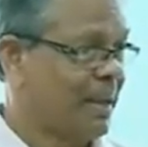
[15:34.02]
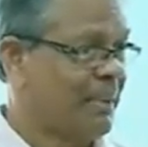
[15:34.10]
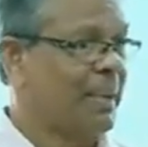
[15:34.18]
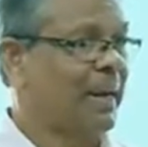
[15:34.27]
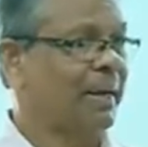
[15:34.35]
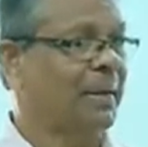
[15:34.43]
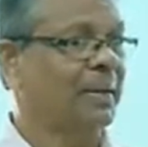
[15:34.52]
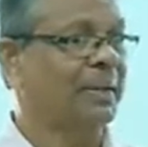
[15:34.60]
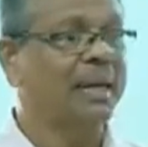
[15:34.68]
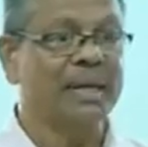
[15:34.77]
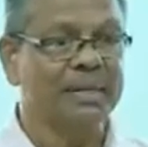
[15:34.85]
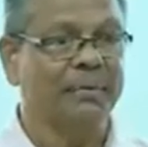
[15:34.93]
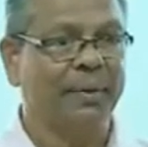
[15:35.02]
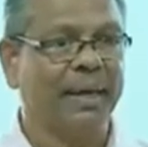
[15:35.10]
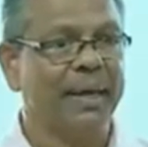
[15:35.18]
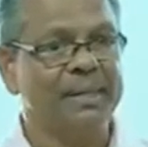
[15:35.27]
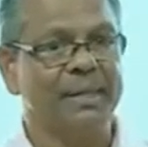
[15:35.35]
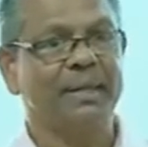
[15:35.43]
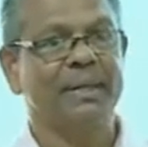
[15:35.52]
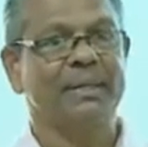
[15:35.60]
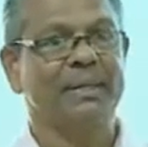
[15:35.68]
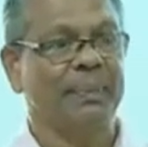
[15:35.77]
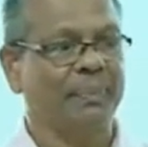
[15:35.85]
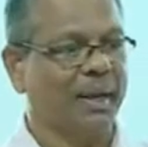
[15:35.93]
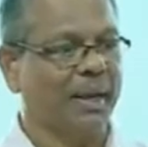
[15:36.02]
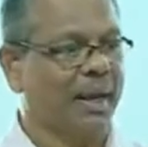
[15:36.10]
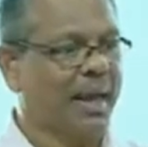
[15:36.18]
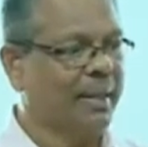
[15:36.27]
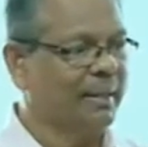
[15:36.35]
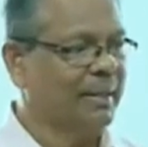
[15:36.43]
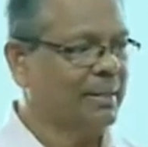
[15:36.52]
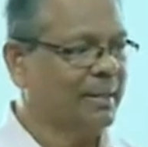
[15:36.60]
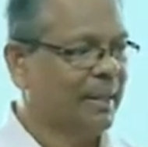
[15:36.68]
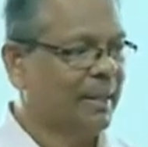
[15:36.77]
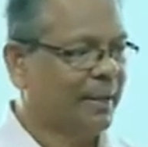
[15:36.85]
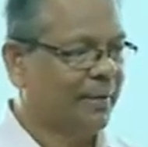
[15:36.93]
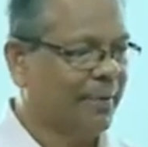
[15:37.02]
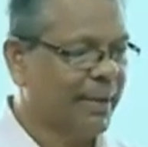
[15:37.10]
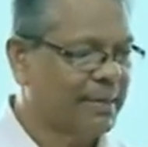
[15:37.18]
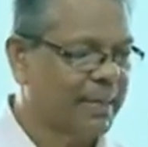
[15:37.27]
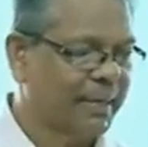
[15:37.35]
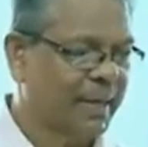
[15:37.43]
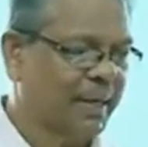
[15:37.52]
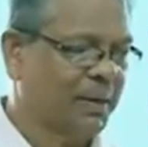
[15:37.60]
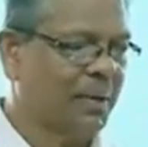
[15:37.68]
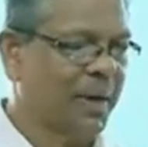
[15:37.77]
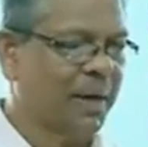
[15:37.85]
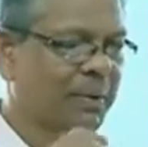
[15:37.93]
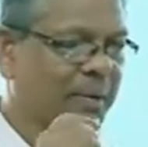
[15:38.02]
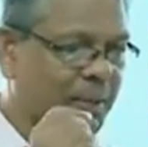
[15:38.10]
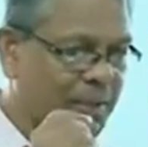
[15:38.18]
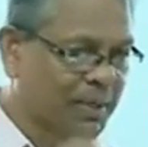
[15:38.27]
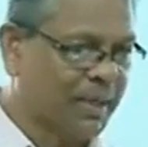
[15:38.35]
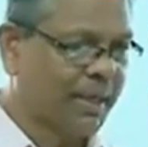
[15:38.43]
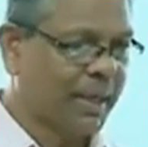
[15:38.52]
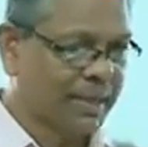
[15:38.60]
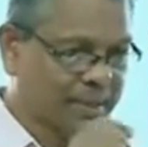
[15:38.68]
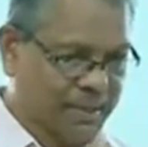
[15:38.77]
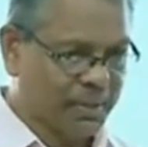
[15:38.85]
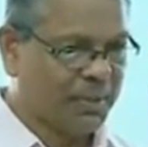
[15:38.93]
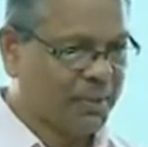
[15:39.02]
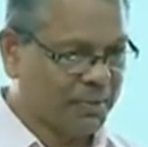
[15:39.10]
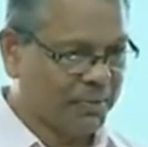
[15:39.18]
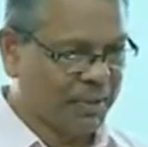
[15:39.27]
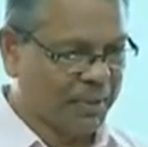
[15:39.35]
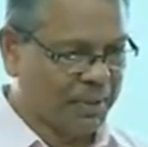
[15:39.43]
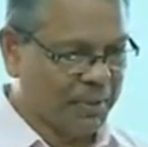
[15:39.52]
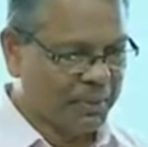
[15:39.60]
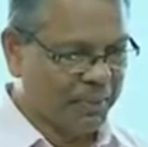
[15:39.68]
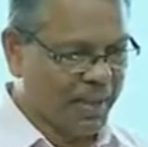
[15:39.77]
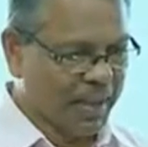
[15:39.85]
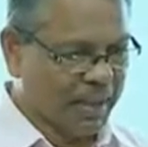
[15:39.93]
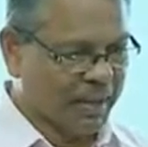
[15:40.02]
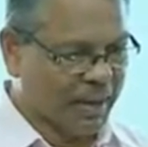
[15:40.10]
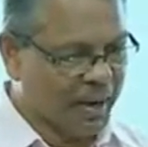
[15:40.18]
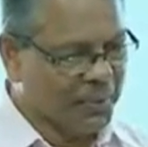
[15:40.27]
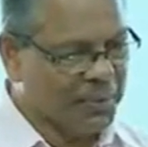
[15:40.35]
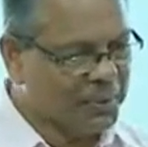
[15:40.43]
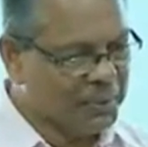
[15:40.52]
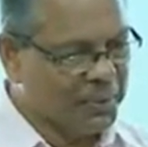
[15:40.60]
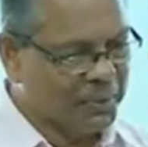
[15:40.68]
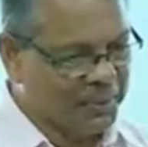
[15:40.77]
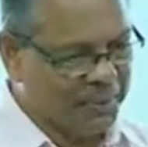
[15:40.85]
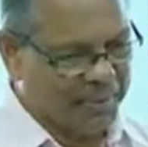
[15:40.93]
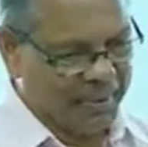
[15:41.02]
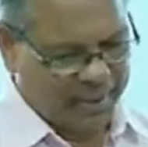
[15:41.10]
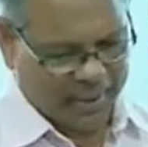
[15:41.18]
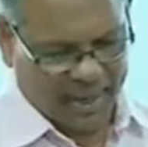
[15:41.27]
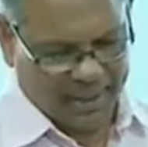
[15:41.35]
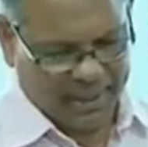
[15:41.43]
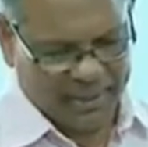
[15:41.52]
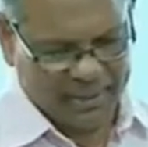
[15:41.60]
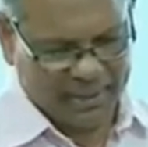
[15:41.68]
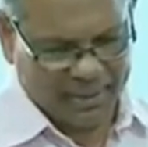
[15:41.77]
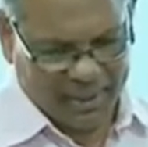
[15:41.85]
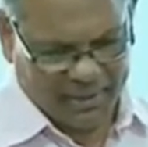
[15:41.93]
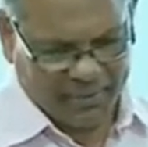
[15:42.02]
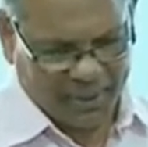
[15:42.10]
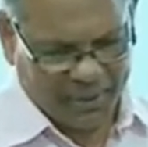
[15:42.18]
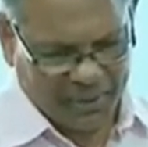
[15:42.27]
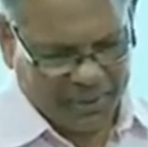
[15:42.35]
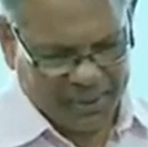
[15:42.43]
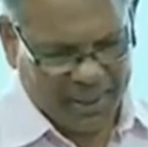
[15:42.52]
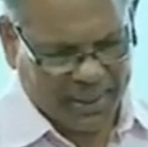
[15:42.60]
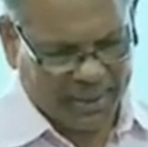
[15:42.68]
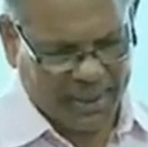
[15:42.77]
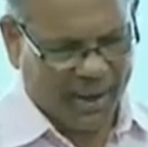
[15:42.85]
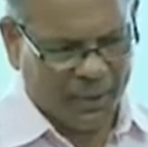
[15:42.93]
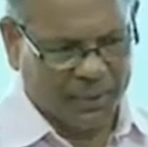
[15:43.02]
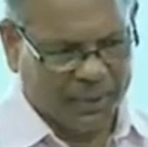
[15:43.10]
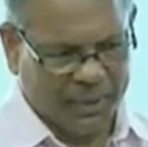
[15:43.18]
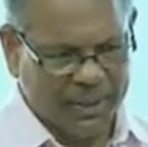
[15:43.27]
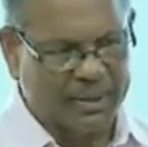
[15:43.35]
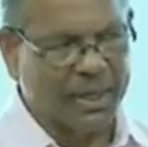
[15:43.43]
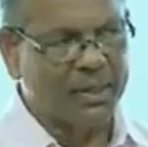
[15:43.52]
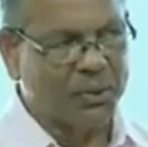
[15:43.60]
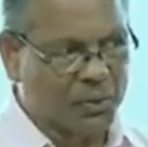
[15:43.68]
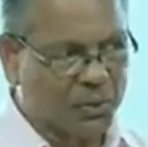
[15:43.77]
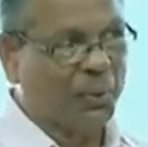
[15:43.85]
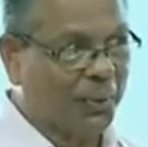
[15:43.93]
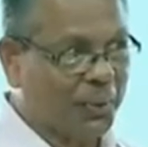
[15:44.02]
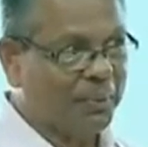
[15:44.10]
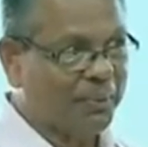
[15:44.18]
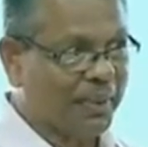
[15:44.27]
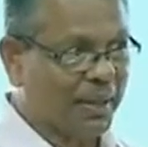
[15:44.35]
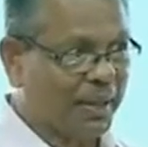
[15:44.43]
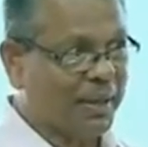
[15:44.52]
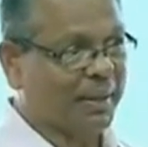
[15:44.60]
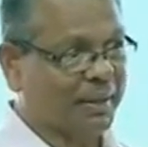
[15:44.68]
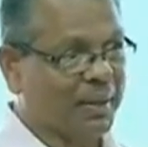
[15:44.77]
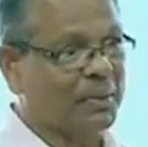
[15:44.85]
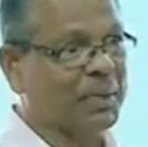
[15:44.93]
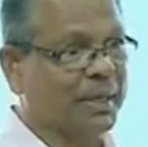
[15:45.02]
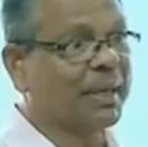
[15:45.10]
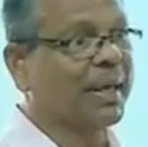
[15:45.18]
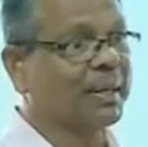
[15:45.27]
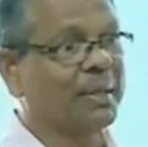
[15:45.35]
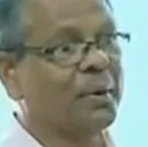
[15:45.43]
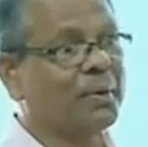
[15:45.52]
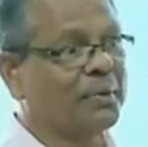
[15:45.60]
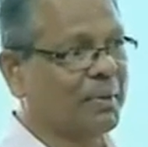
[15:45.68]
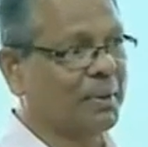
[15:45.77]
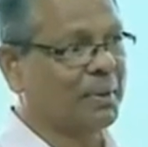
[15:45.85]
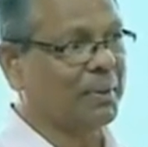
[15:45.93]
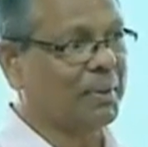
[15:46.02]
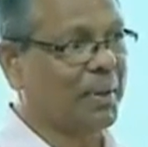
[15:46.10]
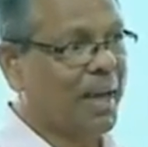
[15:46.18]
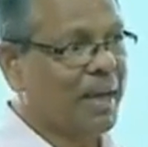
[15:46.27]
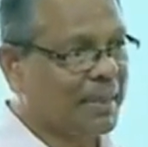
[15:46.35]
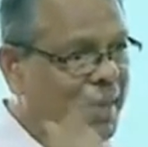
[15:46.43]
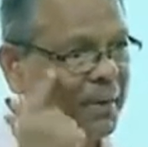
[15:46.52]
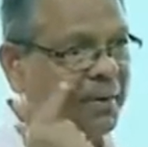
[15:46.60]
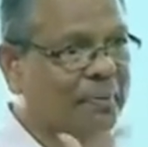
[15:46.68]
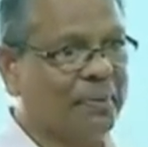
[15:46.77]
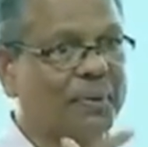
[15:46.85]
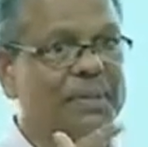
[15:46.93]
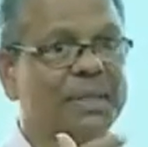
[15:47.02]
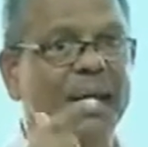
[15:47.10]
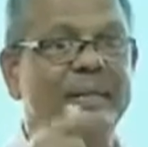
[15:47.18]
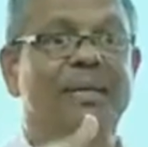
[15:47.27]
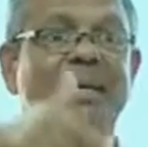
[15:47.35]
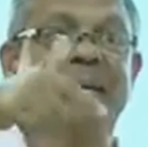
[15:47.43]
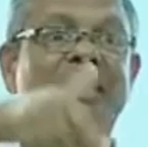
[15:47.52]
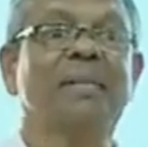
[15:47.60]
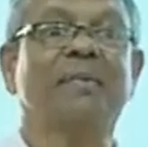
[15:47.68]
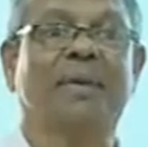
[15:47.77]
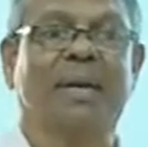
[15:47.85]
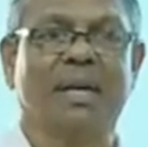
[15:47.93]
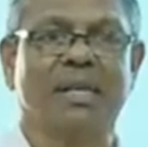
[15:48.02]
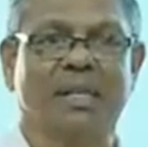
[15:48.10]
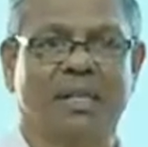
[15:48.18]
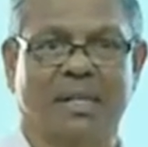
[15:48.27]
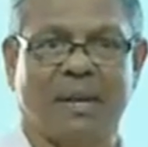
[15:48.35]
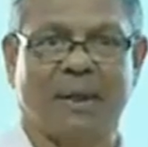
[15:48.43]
But justification is something like this. If I say that you have 1,000 cats note with you, then how do you know? Then I can say that when you are taking out things, I saw 1,000 cat note with you. Then of course there is a justification.